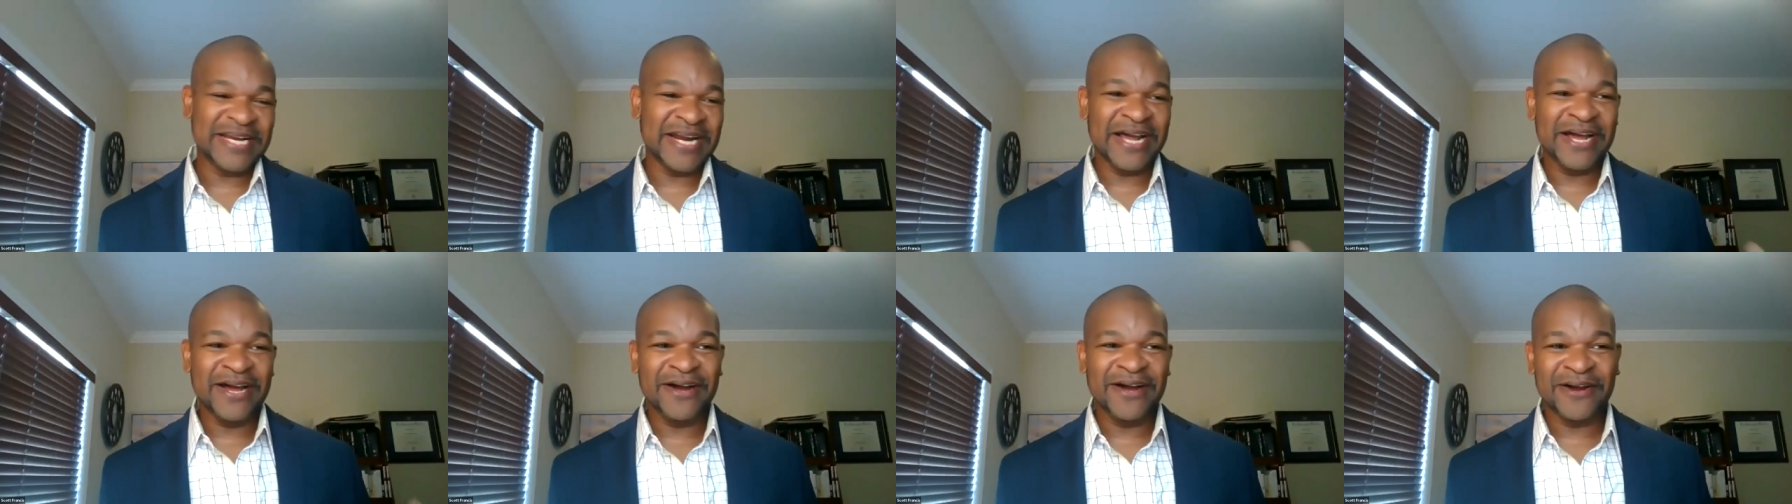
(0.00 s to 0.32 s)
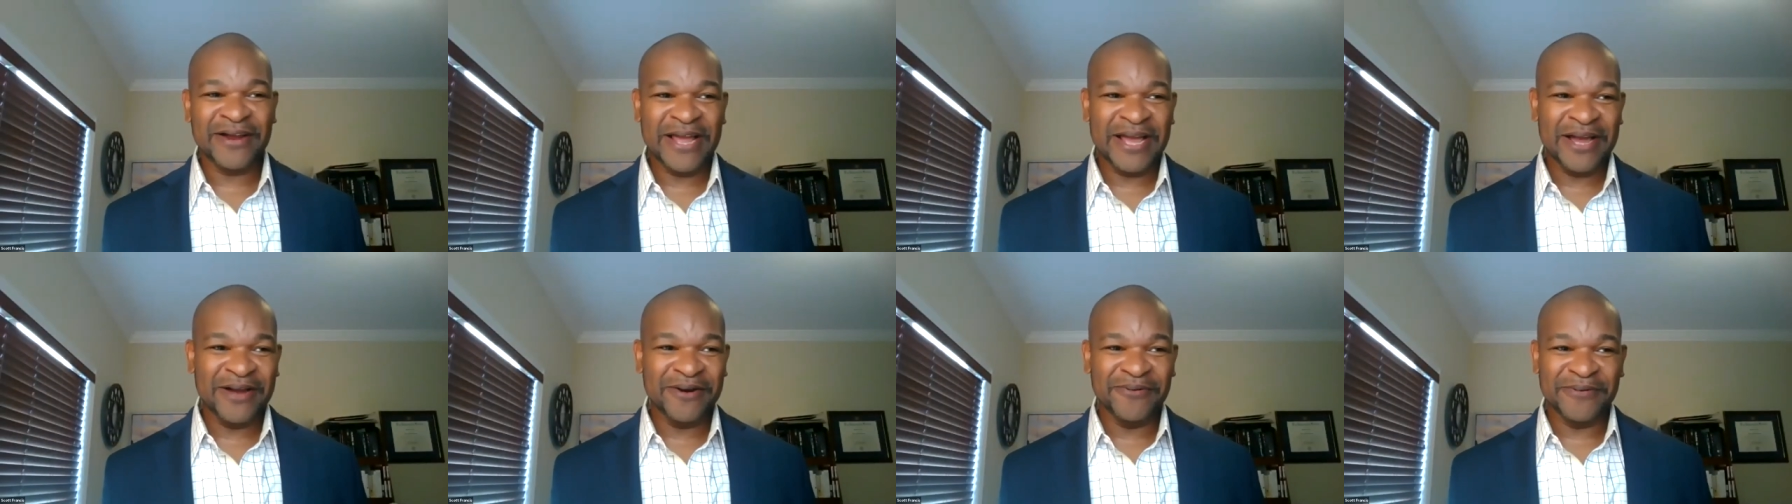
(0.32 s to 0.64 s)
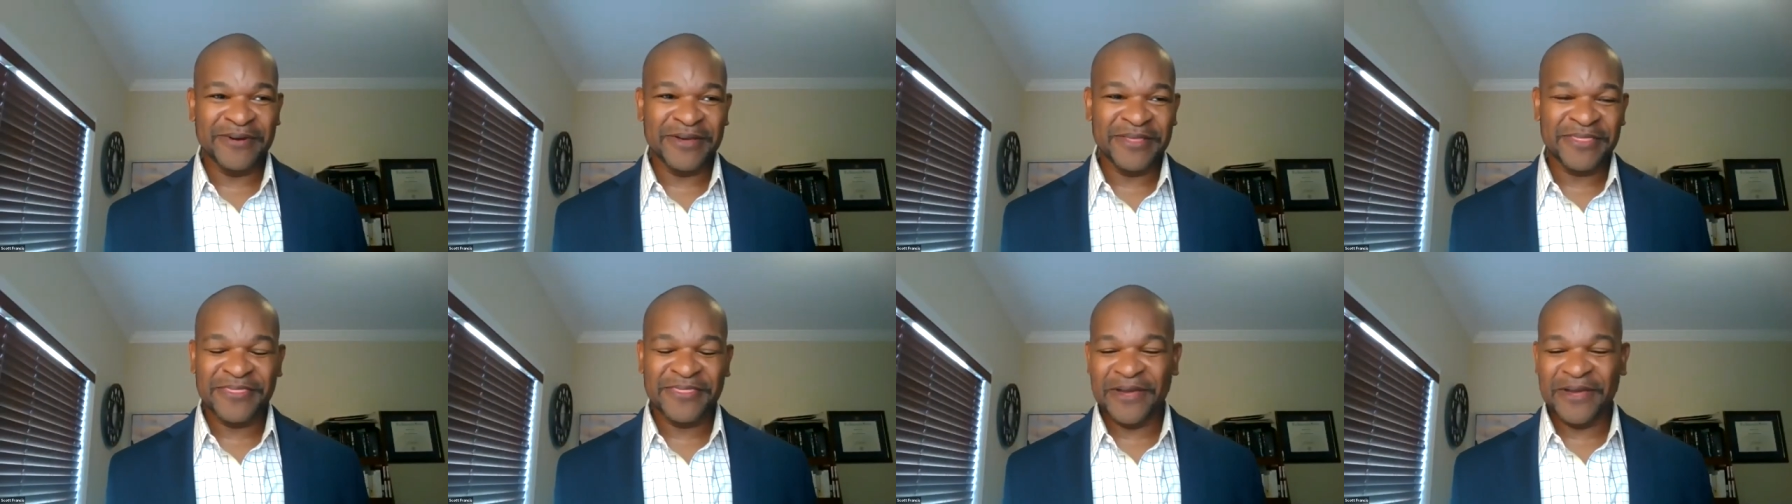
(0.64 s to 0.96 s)
I hung out
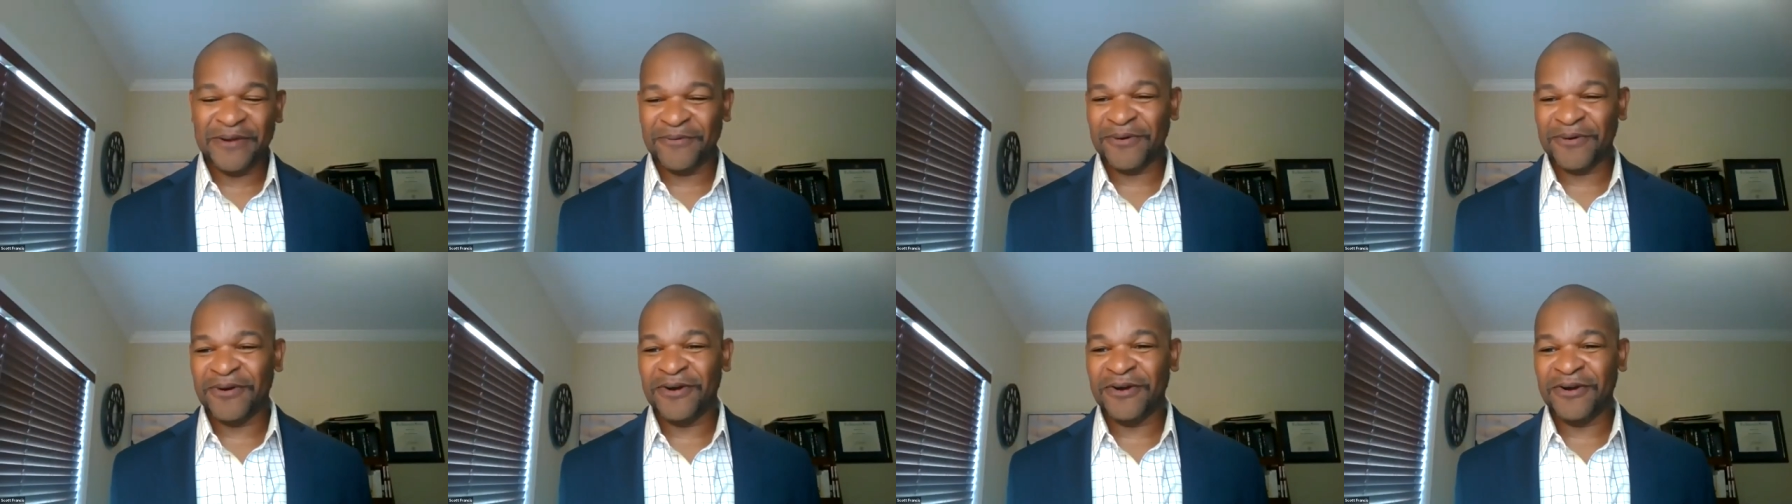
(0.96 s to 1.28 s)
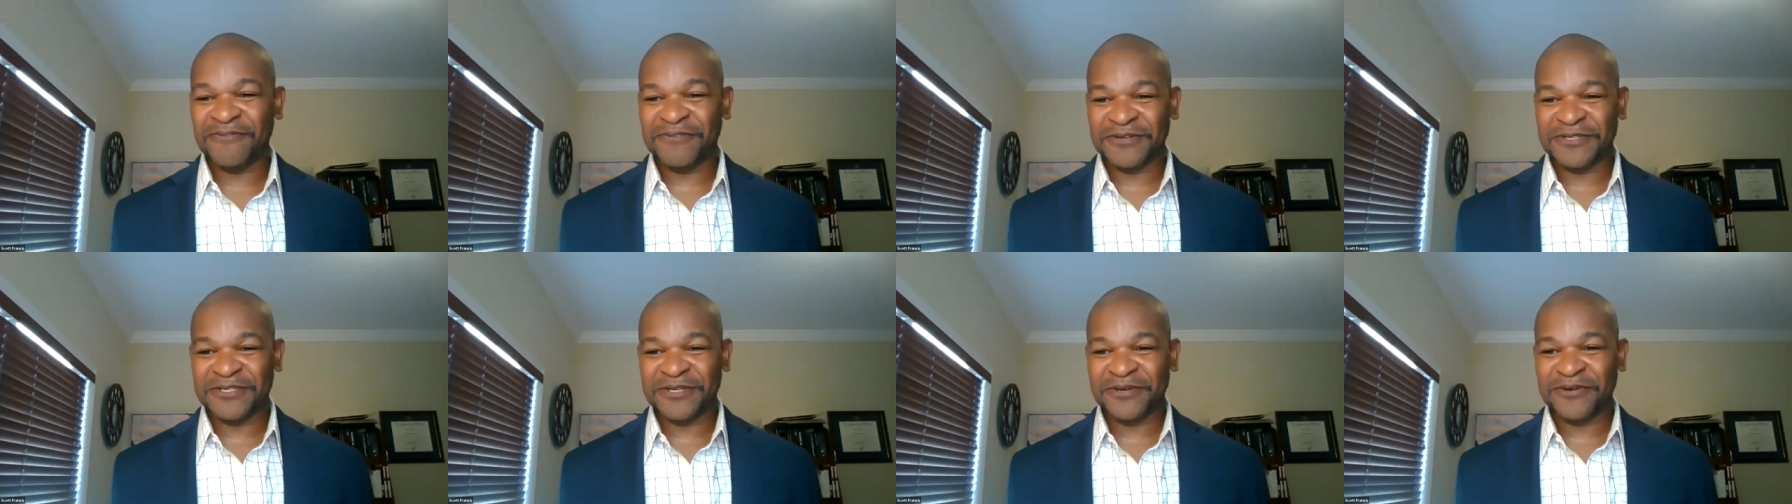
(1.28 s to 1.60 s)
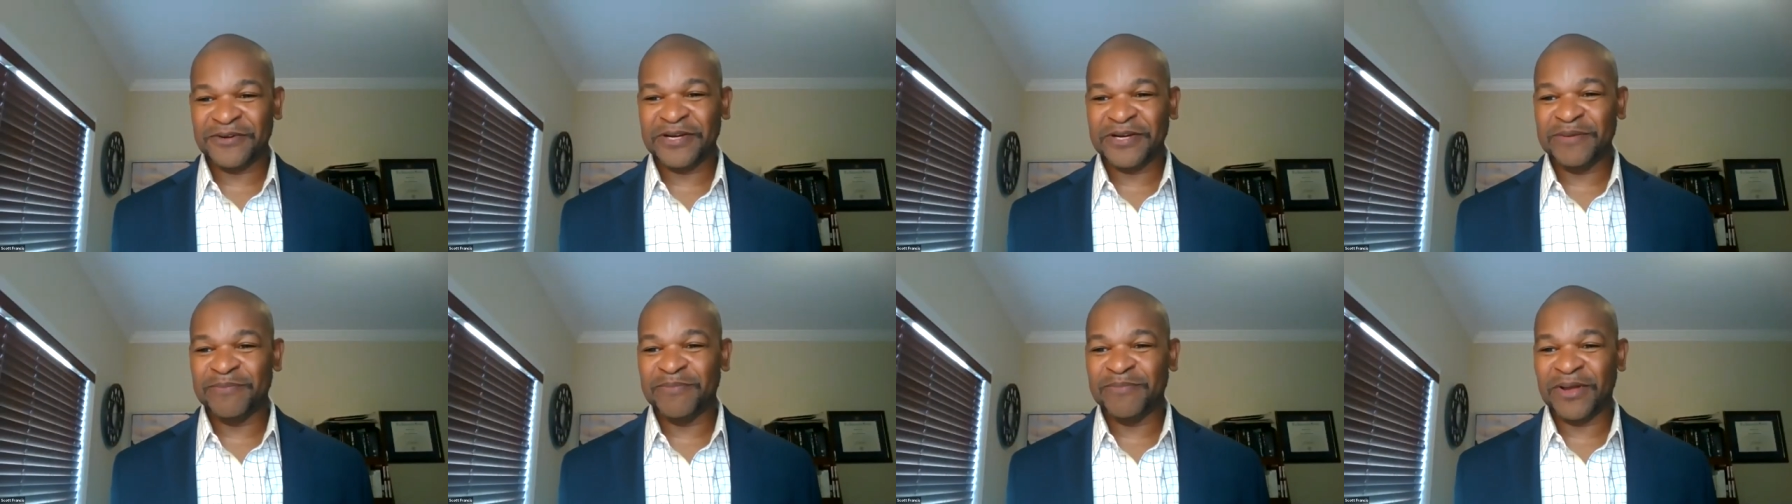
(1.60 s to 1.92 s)
with that were all
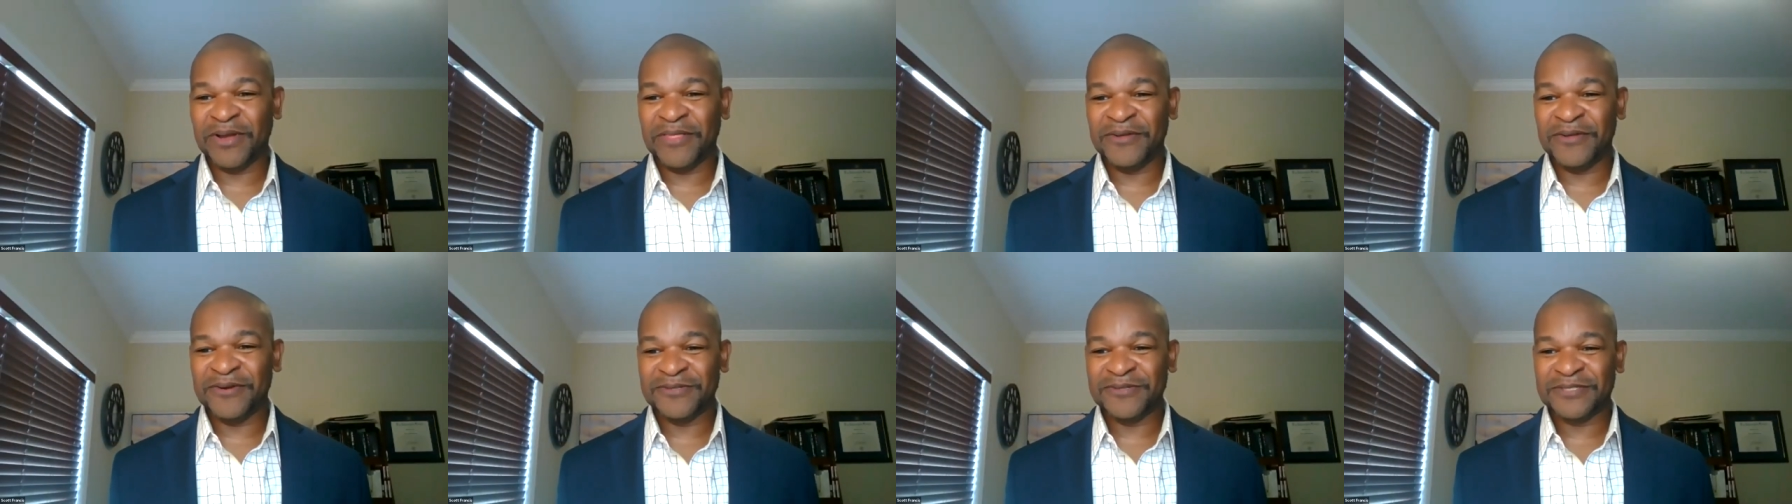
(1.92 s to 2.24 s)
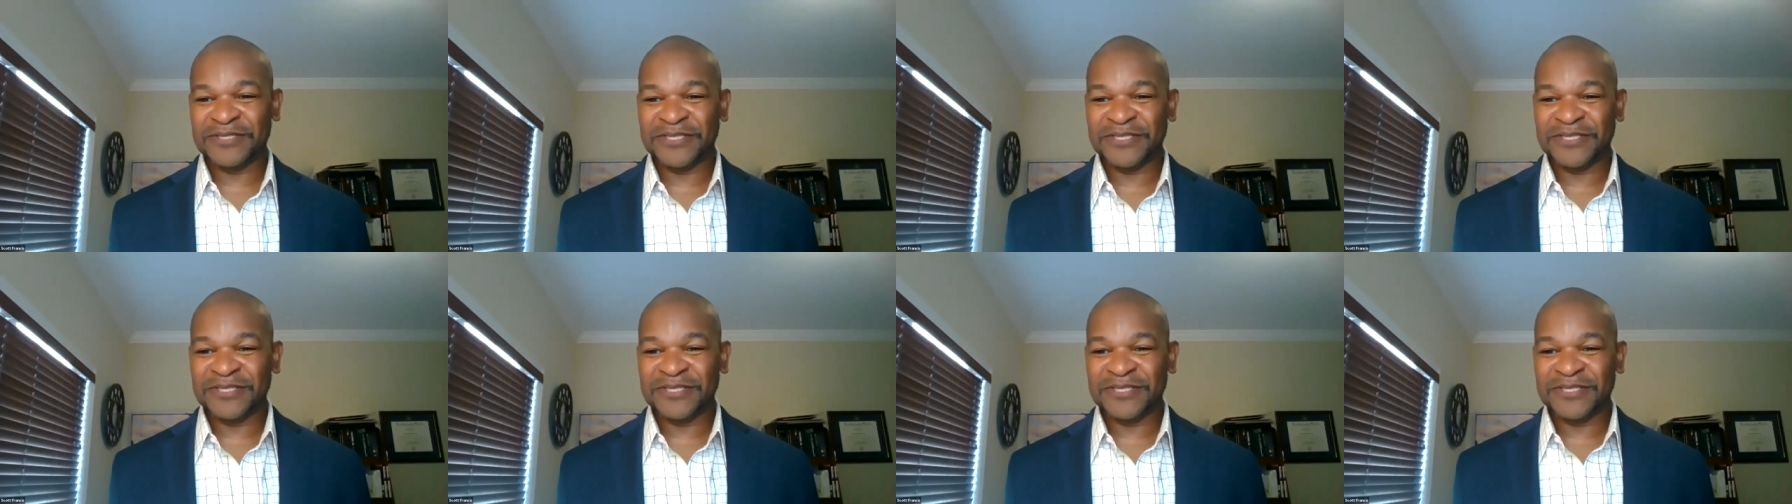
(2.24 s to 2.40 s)
fraternity brothers.